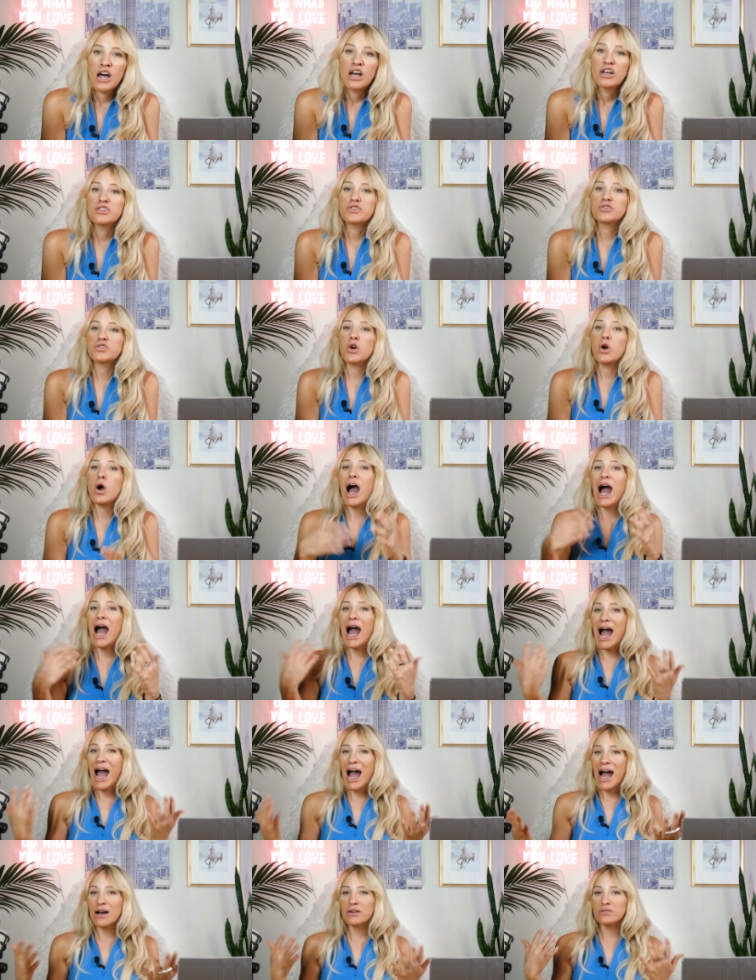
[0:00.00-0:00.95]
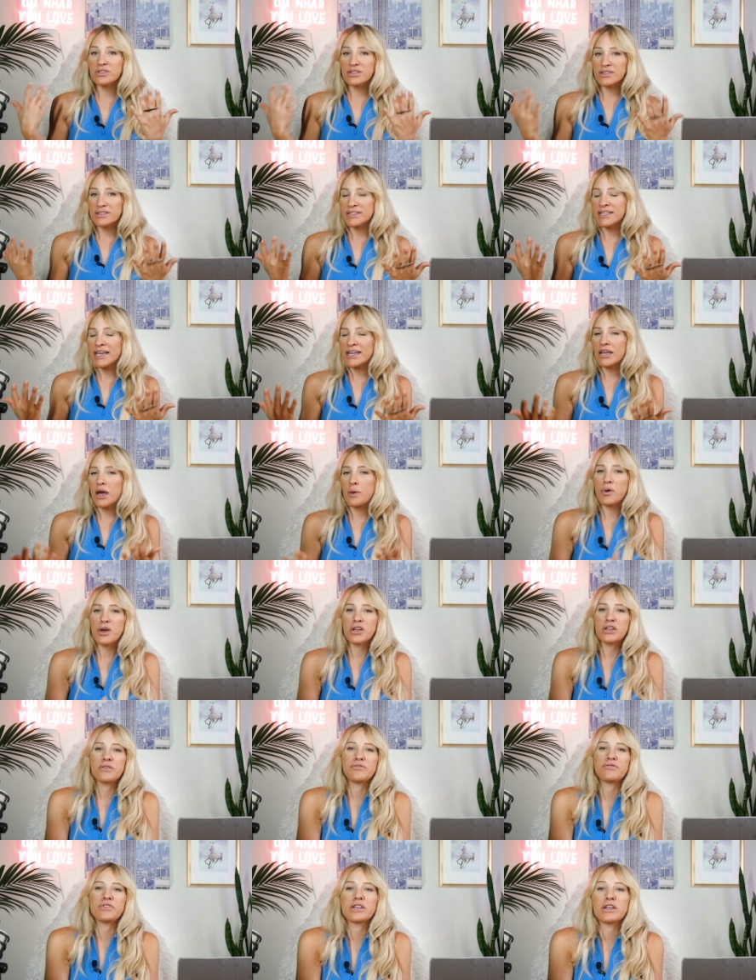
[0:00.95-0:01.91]
So how to set up an
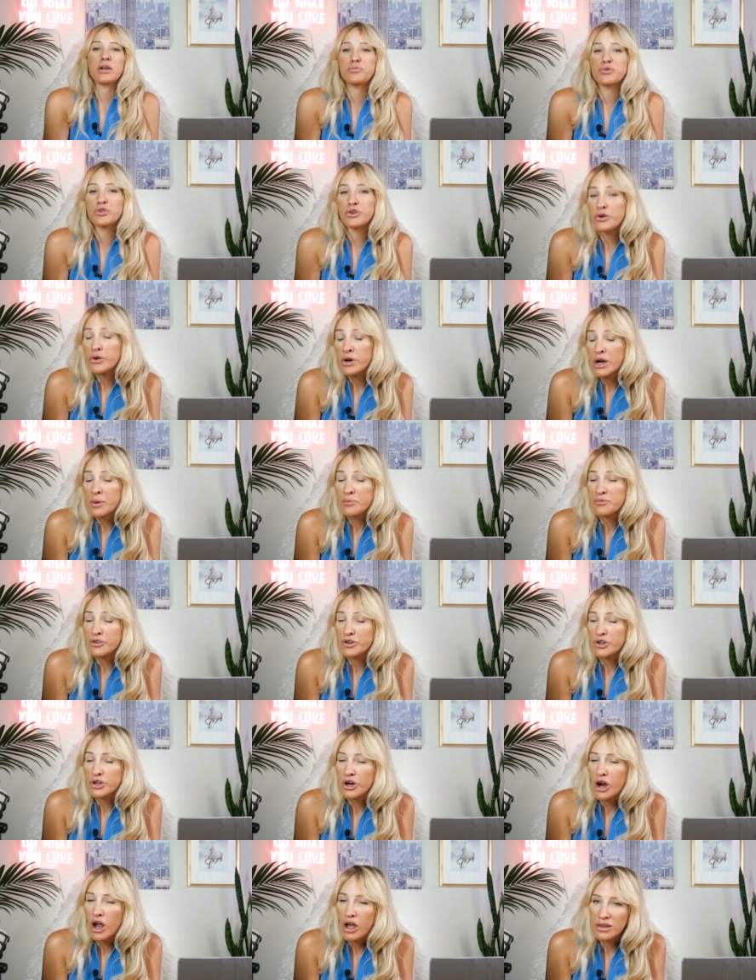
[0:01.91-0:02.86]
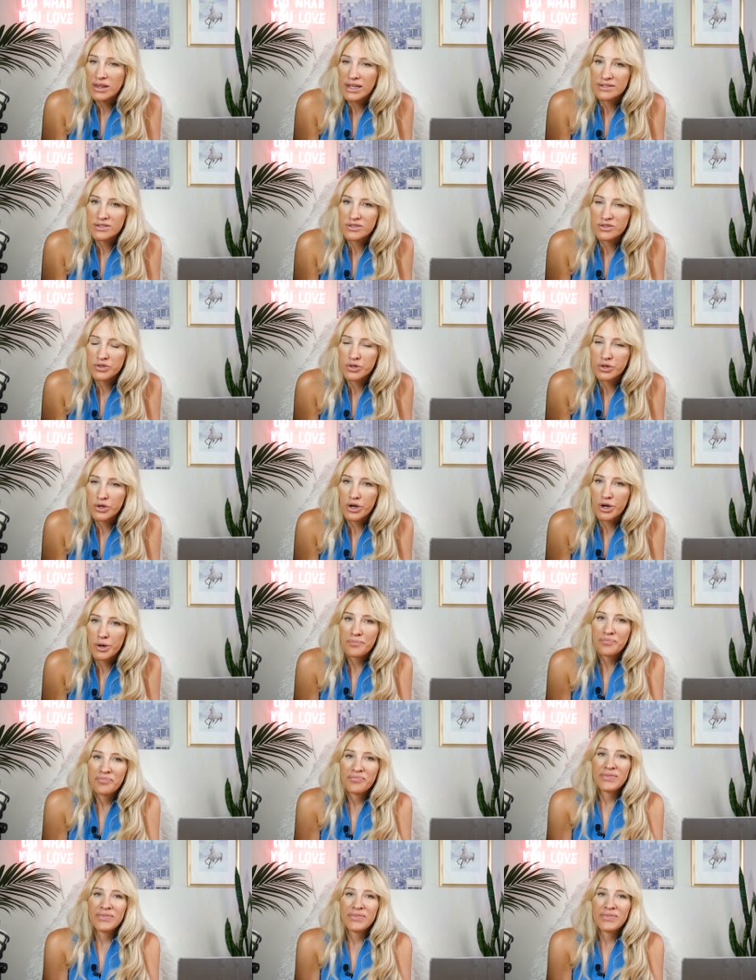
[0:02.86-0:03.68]
affiliate program for your online store?